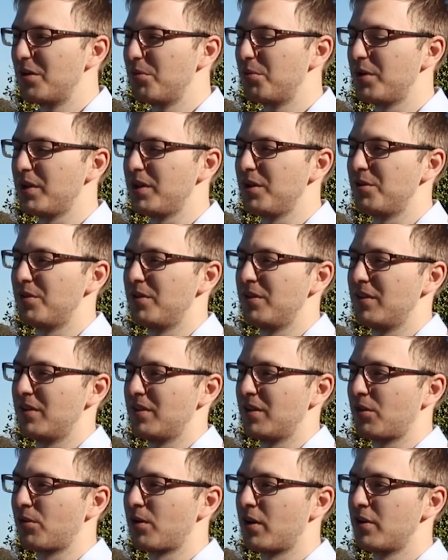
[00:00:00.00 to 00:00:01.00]
We're here in
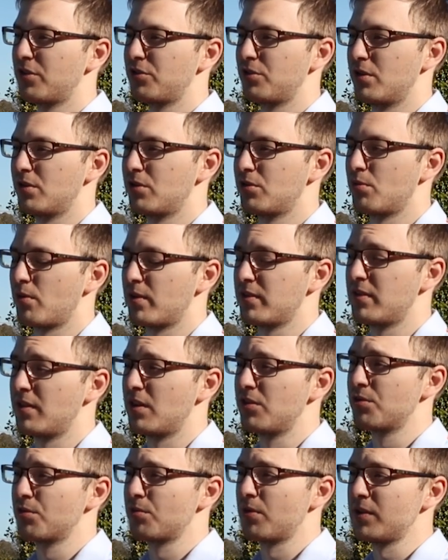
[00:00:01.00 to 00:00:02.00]
the Christchurch
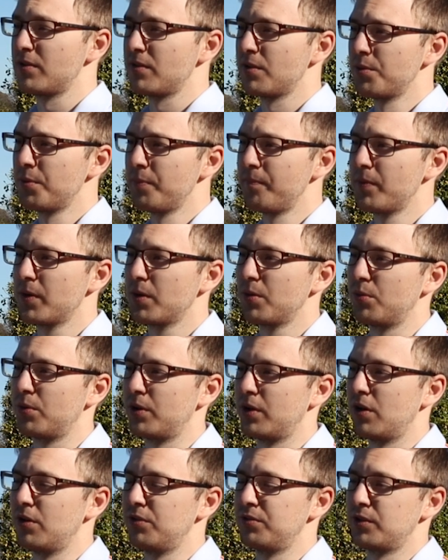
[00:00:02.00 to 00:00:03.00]
residential red zone,
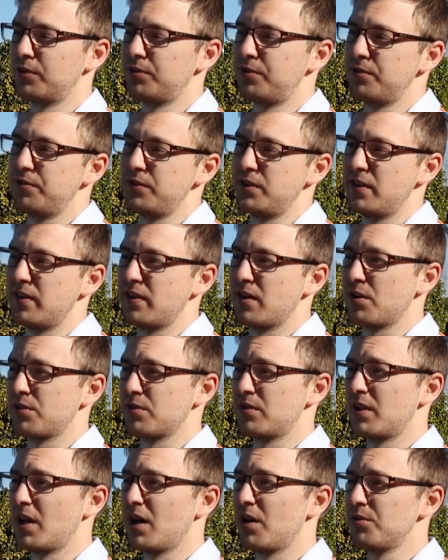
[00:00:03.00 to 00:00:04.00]
where over
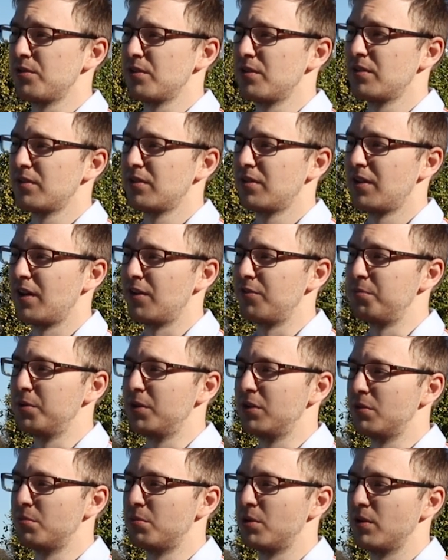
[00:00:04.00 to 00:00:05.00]
15,000 houses have
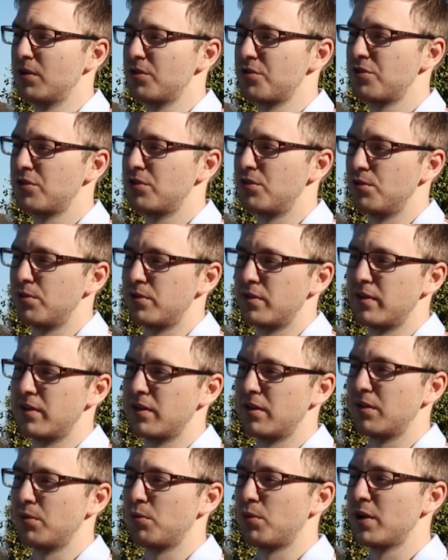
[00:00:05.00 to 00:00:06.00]
been demolished due to
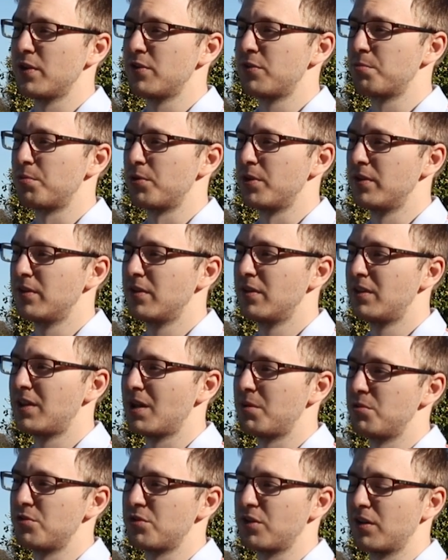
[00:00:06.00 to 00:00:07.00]
the widespread
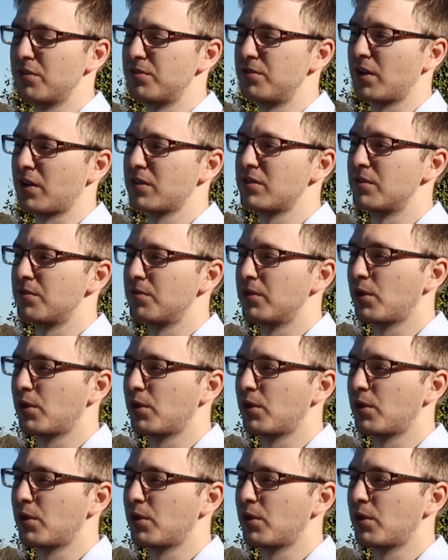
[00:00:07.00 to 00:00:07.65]
damaging effects of